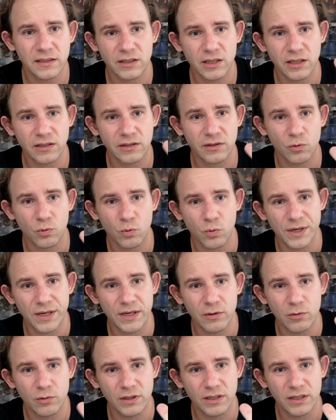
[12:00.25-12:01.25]
is just
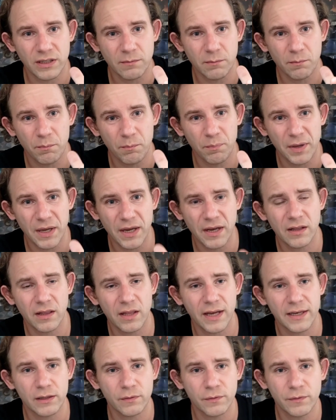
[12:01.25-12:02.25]
really, really big,
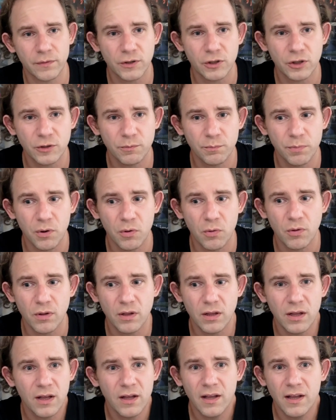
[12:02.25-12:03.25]
like a fishbowl.
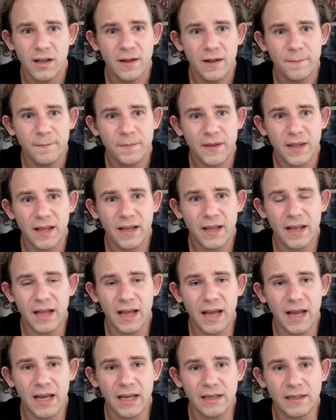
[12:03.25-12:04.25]

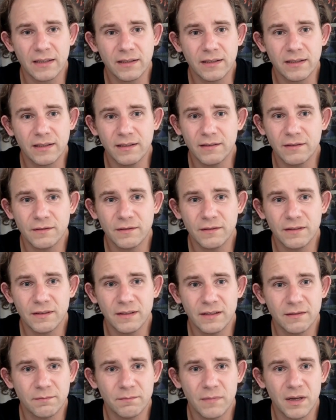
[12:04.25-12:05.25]
And
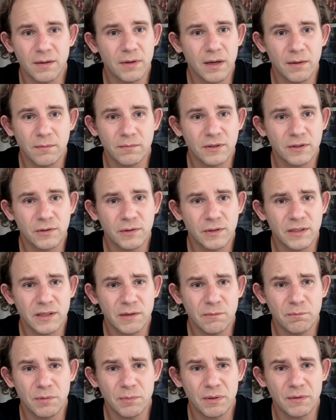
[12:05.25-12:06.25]
maybe I'm too
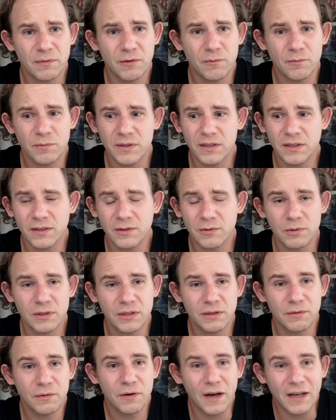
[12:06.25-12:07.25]
simple, but for me that's
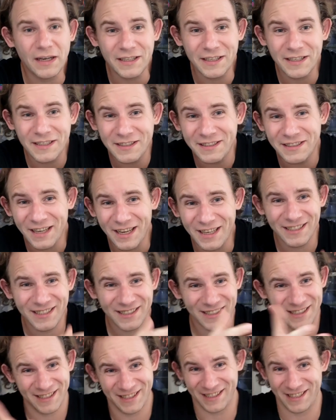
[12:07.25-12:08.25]
really funny. I
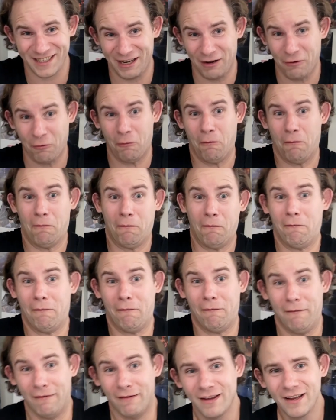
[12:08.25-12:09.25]
see the guy,
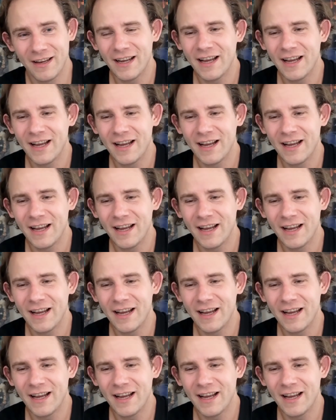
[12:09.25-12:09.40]
oh,